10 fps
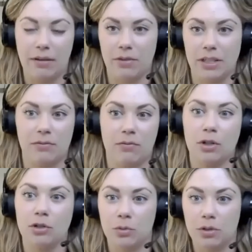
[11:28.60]
this
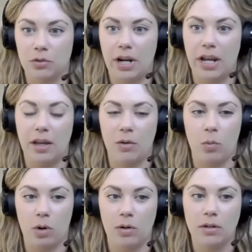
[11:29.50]
virtual
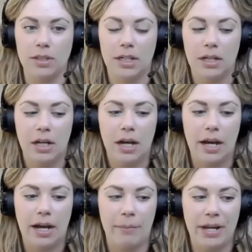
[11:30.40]
training world.
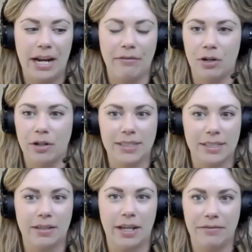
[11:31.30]
And I've heard
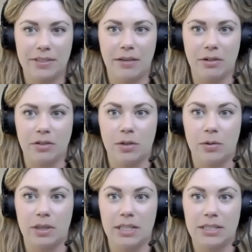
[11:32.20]
it's a lifesaver.
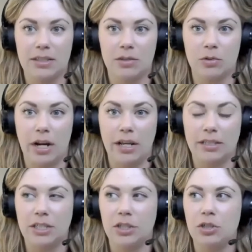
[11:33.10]
So this is
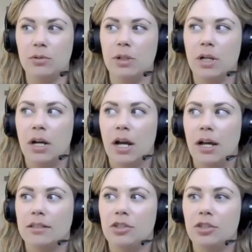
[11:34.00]
great. Did you
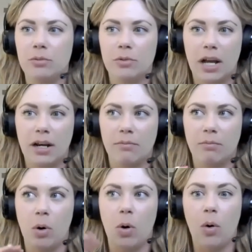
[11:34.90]
kind
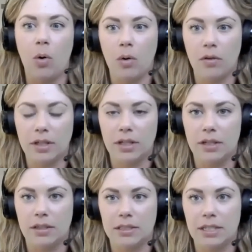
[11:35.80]
of poll
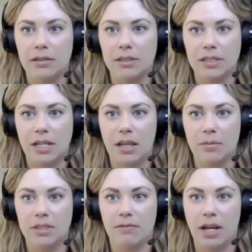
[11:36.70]
the sales
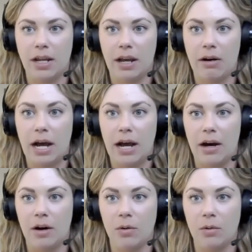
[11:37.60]
teams to find out
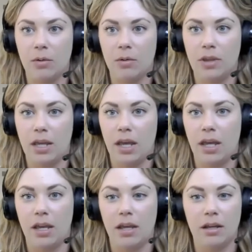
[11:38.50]
how
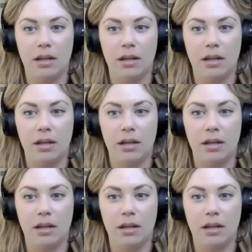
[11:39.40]
they